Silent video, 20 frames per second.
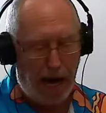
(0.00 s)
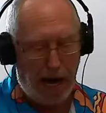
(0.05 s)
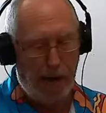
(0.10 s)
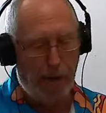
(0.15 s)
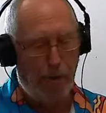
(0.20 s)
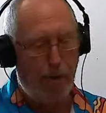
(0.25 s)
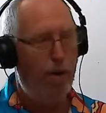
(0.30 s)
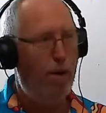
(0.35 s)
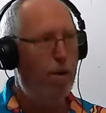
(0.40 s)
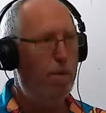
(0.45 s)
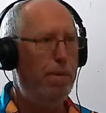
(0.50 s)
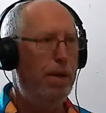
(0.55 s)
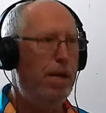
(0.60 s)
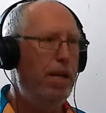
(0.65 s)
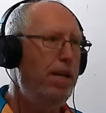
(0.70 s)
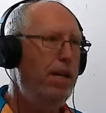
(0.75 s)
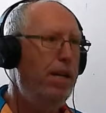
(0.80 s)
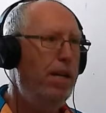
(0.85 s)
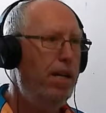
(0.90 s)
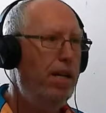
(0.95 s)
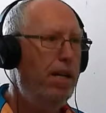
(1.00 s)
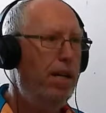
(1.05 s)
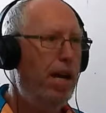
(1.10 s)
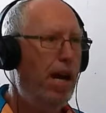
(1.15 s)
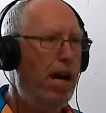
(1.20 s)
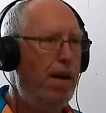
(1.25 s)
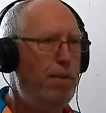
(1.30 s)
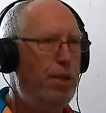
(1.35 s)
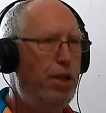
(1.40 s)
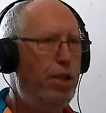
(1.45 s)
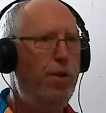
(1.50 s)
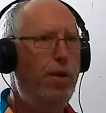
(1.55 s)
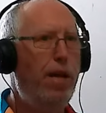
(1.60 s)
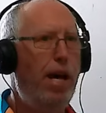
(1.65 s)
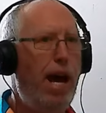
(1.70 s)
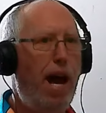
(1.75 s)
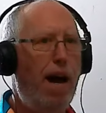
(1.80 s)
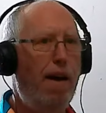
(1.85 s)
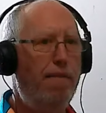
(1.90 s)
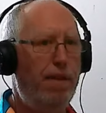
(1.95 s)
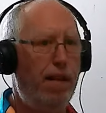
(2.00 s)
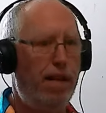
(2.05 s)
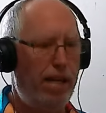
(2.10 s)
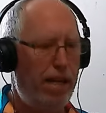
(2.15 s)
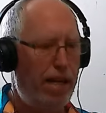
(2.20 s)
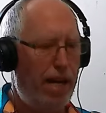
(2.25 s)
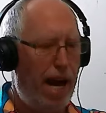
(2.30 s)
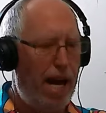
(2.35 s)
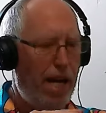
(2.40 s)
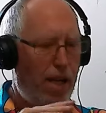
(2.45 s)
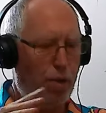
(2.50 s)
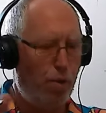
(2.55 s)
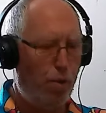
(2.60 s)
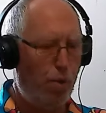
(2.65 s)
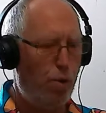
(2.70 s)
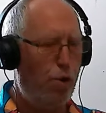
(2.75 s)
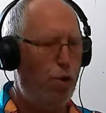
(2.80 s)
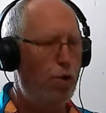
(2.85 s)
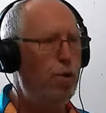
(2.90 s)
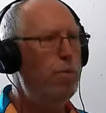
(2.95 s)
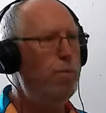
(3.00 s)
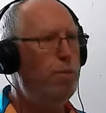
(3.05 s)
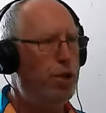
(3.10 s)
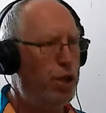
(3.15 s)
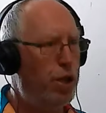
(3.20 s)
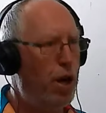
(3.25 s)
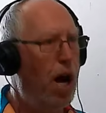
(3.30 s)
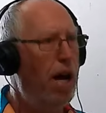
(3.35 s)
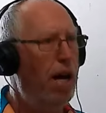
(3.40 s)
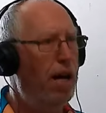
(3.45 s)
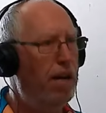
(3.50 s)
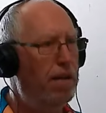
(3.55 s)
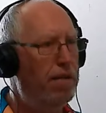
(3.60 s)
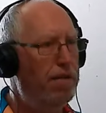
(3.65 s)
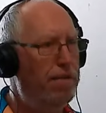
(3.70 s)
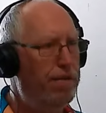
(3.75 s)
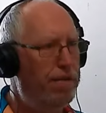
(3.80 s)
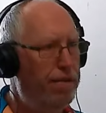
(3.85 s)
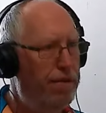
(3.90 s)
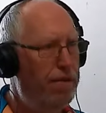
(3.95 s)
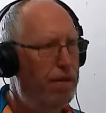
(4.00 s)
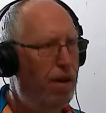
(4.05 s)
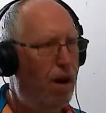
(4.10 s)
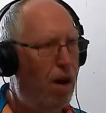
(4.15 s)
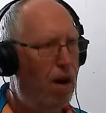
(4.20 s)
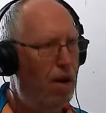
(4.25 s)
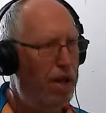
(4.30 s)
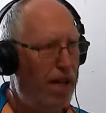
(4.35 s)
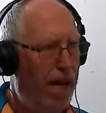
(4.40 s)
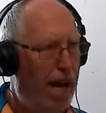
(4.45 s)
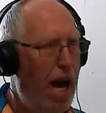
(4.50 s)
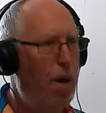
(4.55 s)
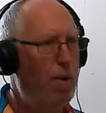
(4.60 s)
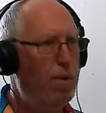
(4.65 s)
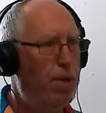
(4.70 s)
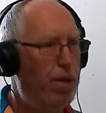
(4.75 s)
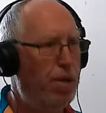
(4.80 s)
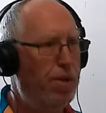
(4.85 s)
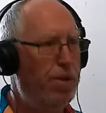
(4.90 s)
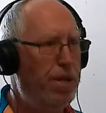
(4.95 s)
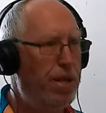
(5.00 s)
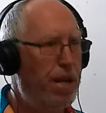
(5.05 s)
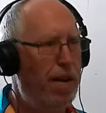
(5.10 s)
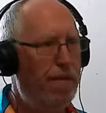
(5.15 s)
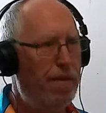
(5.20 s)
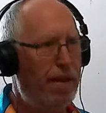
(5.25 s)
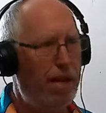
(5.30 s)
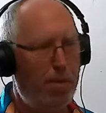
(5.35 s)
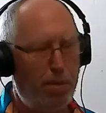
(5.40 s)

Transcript: I don't know, but I'm sure they have like an actual group shot of all the counselors and everything.